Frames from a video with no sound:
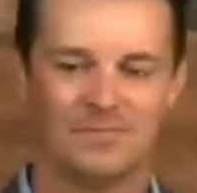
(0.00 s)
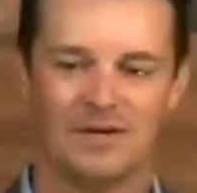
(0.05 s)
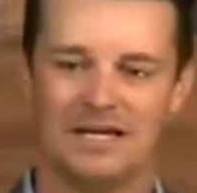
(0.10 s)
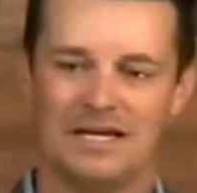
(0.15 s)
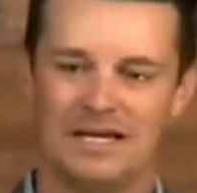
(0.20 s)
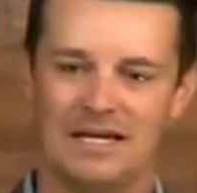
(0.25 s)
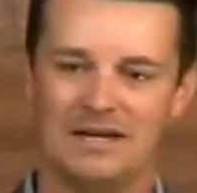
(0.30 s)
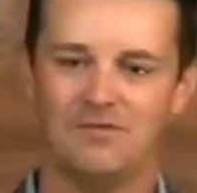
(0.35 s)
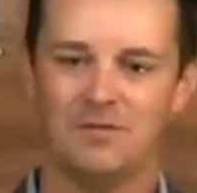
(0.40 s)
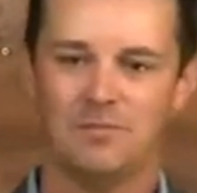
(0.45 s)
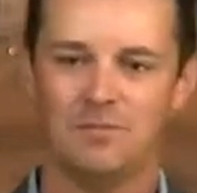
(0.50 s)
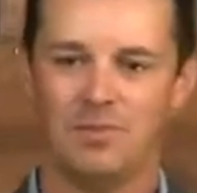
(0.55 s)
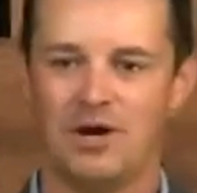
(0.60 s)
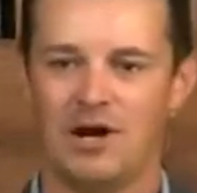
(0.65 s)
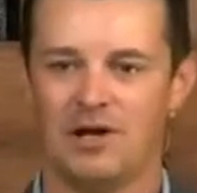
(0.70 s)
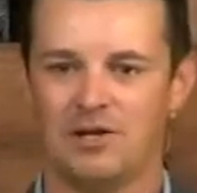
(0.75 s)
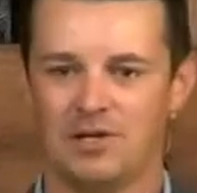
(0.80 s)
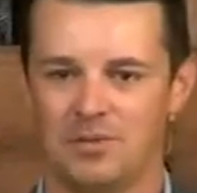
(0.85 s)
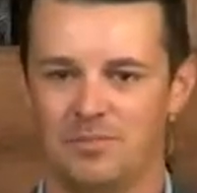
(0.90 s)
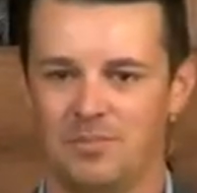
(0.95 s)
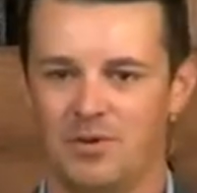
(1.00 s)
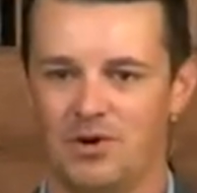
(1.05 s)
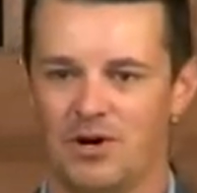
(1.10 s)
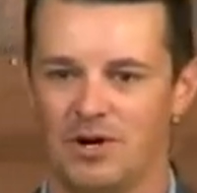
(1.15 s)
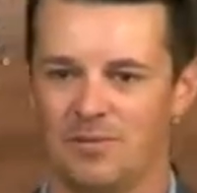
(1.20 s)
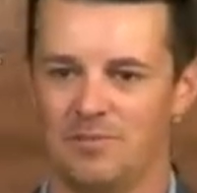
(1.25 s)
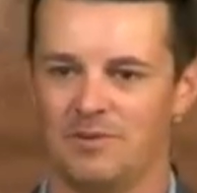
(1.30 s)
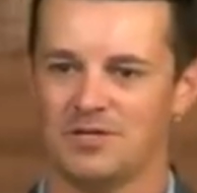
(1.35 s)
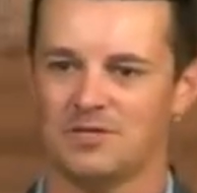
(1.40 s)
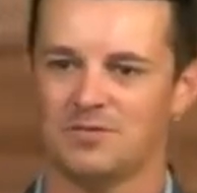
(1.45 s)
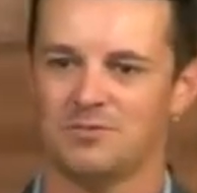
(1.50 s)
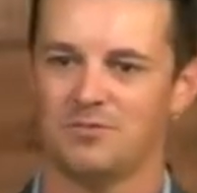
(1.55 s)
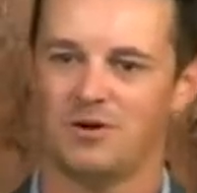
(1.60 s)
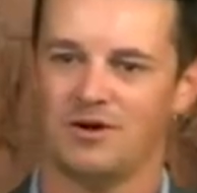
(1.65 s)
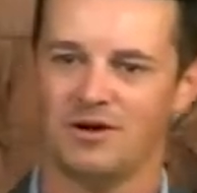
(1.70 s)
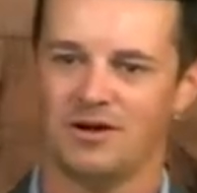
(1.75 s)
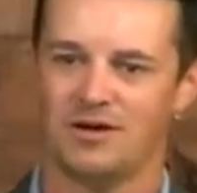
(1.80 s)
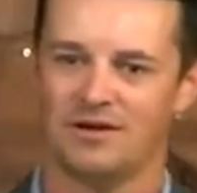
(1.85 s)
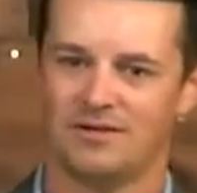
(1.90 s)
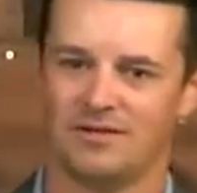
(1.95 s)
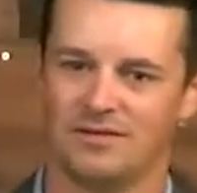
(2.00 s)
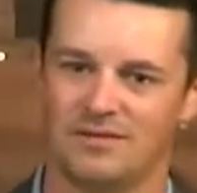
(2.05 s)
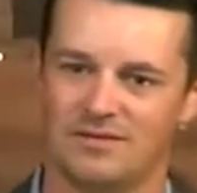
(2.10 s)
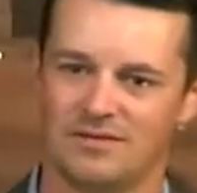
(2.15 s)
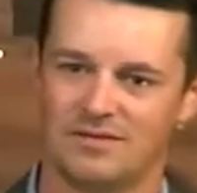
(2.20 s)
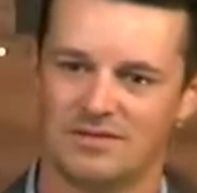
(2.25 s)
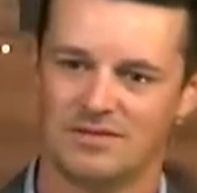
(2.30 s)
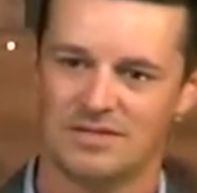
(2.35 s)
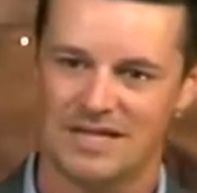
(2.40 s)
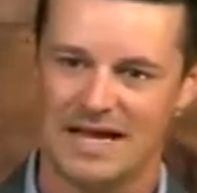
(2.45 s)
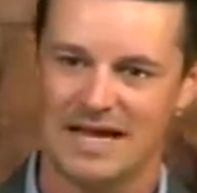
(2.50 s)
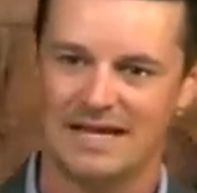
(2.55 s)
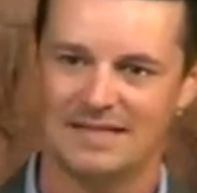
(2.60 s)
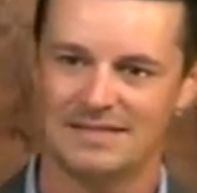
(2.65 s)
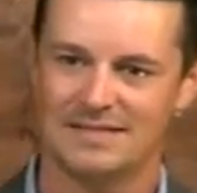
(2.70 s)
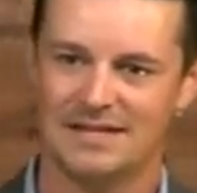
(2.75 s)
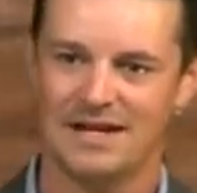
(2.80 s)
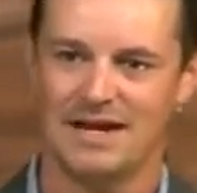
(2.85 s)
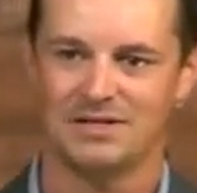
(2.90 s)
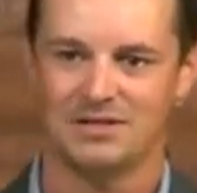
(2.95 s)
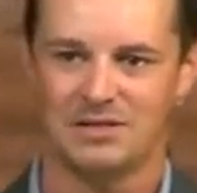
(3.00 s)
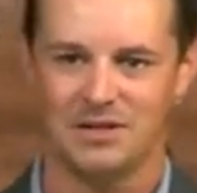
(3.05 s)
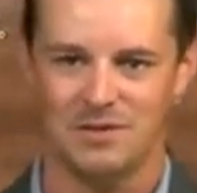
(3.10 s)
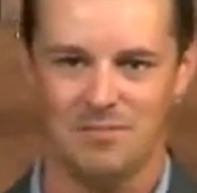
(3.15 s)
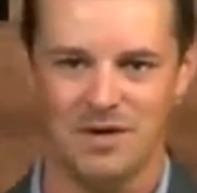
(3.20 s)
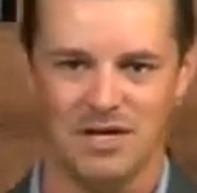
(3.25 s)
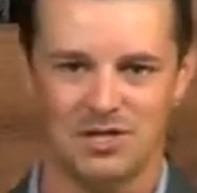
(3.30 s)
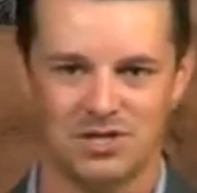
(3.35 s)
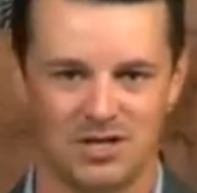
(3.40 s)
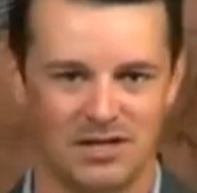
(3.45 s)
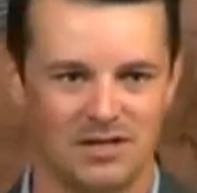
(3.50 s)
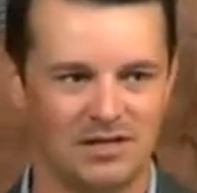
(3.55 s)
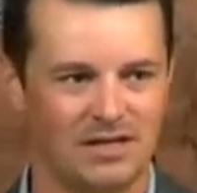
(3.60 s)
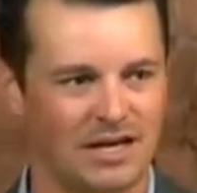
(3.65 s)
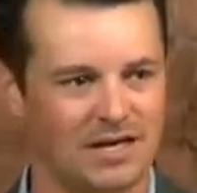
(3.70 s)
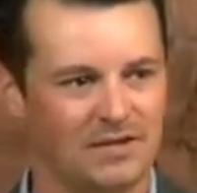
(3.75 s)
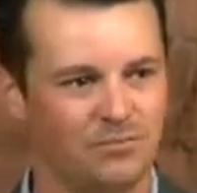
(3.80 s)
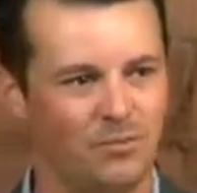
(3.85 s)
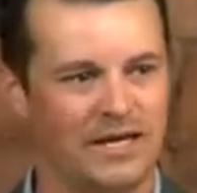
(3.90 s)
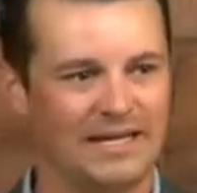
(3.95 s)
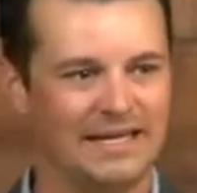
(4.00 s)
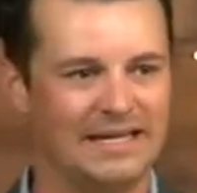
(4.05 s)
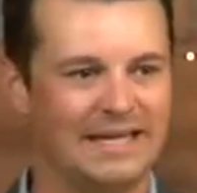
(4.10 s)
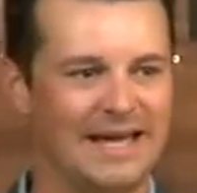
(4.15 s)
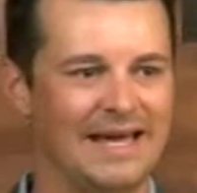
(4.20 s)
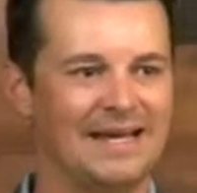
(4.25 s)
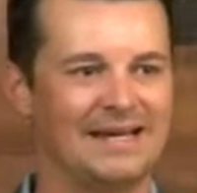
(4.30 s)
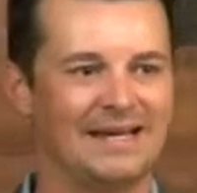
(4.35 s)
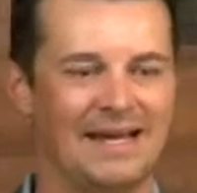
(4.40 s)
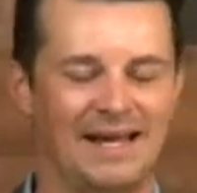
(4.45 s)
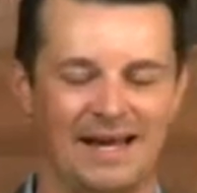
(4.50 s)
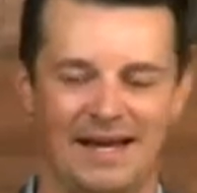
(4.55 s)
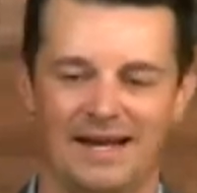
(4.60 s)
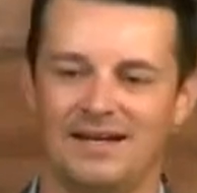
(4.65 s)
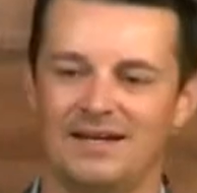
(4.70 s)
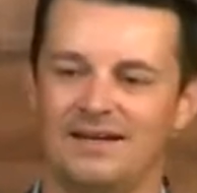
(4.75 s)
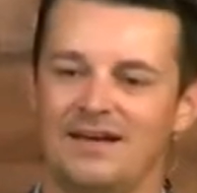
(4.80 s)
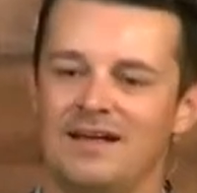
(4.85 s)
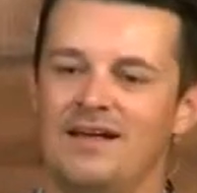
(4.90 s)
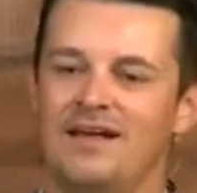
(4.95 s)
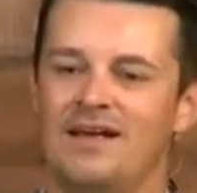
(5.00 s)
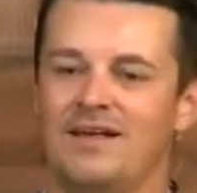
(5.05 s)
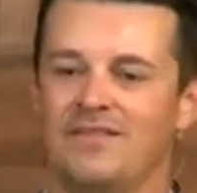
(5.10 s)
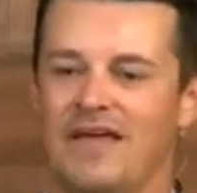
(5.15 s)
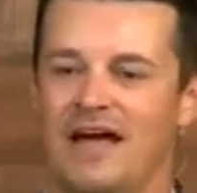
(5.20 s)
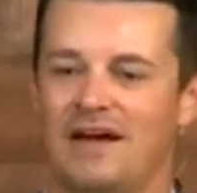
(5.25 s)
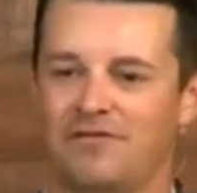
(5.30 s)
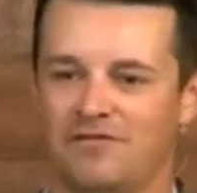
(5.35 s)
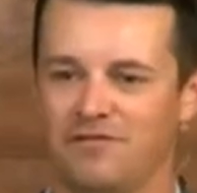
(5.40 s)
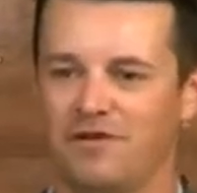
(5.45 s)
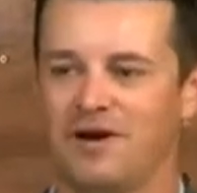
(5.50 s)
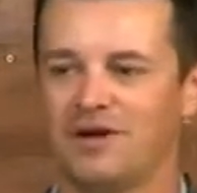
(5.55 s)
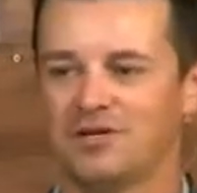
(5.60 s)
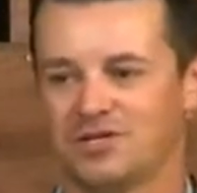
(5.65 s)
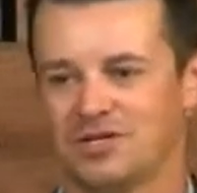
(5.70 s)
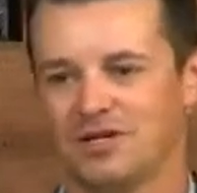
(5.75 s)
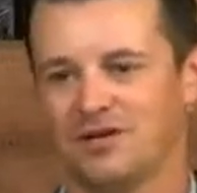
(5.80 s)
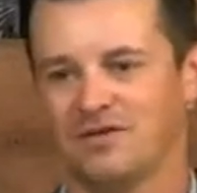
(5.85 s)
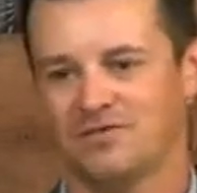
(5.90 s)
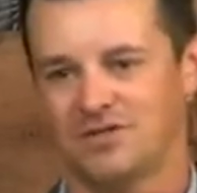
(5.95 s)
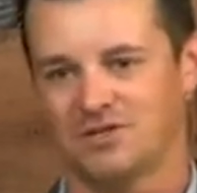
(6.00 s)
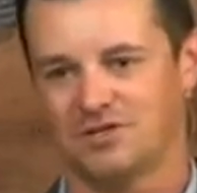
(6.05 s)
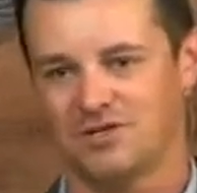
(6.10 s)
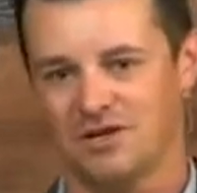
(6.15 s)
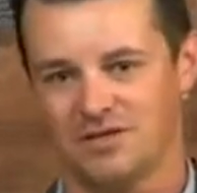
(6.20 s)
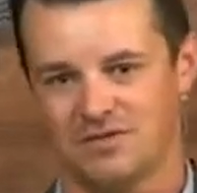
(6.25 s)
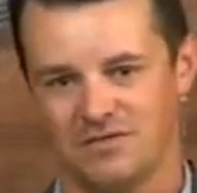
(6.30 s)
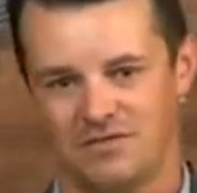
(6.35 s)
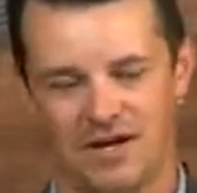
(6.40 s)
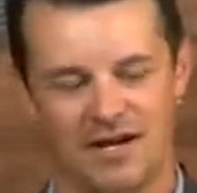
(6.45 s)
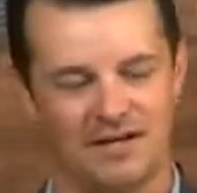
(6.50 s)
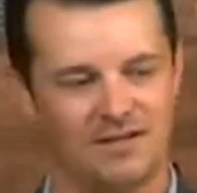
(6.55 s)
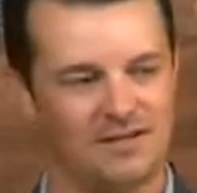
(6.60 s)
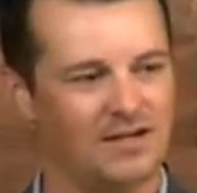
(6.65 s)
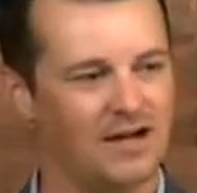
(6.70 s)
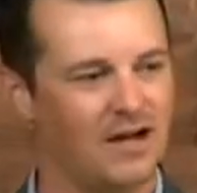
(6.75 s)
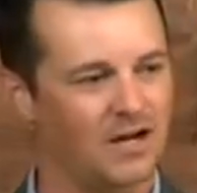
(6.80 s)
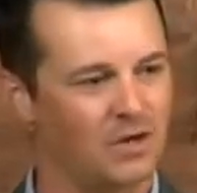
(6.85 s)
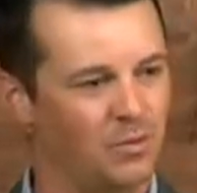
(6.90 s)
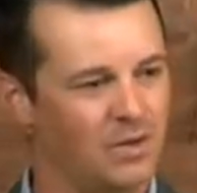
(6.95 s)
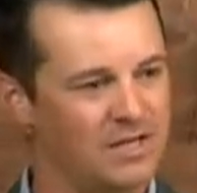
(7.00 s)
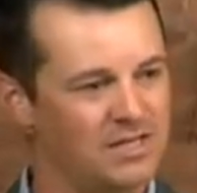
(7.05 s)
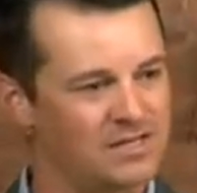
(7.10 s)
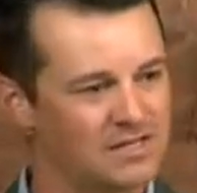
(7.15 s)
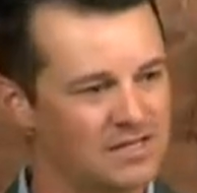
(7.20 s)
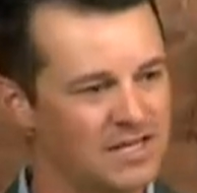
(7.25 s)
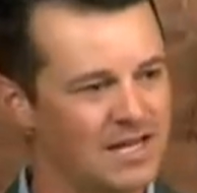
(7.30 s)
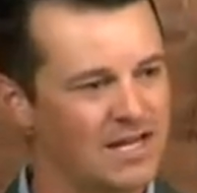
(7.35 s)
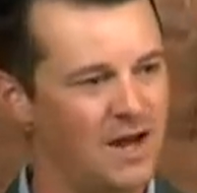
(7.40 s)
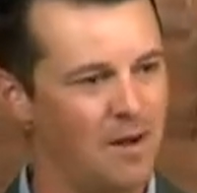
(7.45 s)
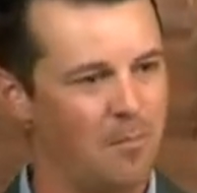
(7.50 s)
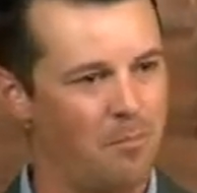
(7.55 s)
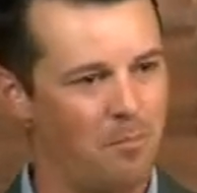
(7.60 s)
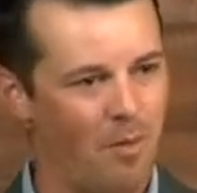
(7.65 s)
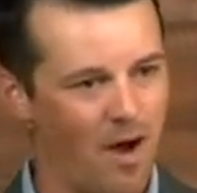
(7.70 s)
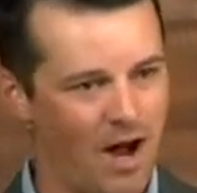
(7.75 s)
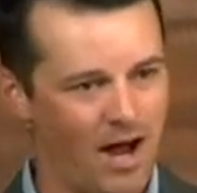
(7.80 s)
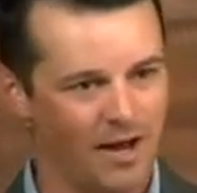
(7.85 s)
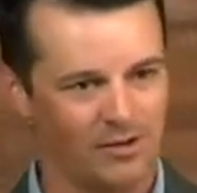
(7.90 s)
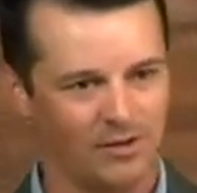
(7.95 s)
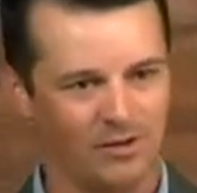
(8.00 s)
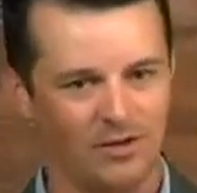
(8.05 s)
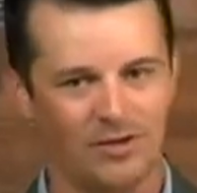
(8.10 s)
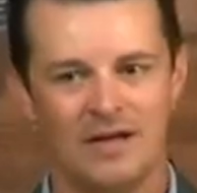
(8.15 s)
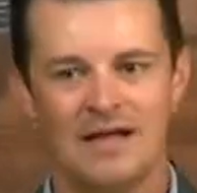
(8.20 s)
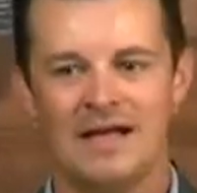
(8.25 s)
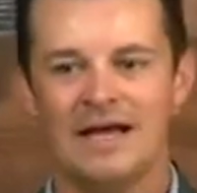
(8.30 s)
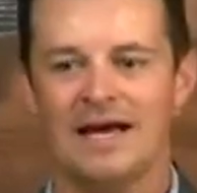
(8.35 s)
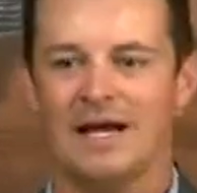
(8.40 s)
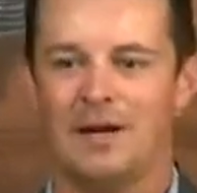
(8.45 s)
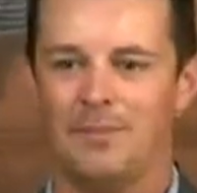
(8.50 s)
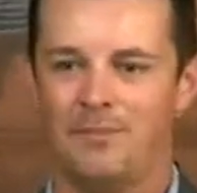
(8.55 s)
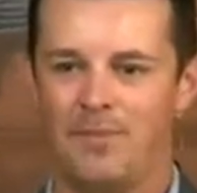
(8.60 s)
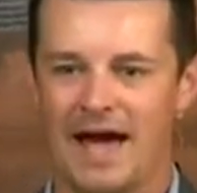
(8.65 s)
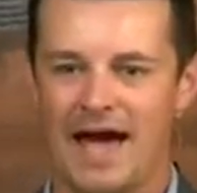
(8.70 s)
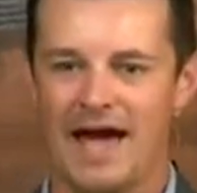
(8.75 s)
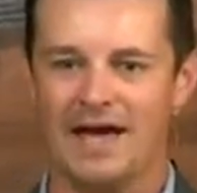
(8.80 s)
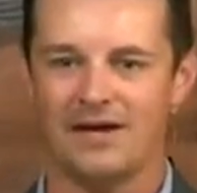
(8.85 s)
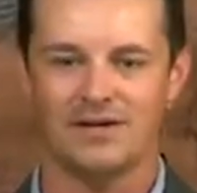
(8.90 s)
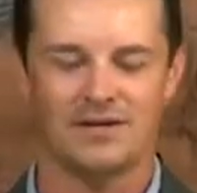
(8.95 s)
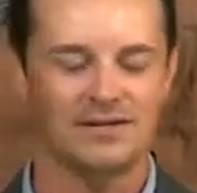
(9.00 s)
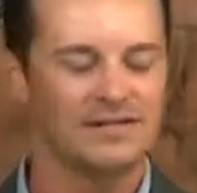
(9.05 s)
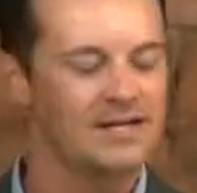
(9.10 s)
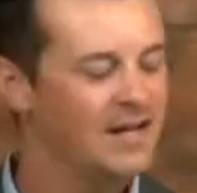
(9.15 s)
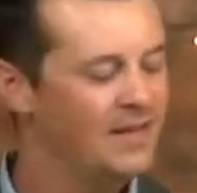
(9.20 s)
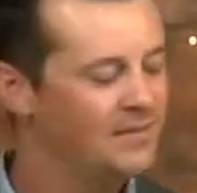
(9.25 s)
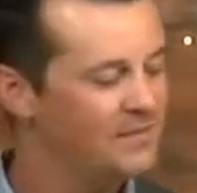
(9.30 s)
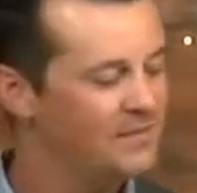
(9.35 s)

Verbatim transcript: that even Paul and Barnabas were sent and commissioned, and we get in that function of the church of Antioch, we see a model and a pattern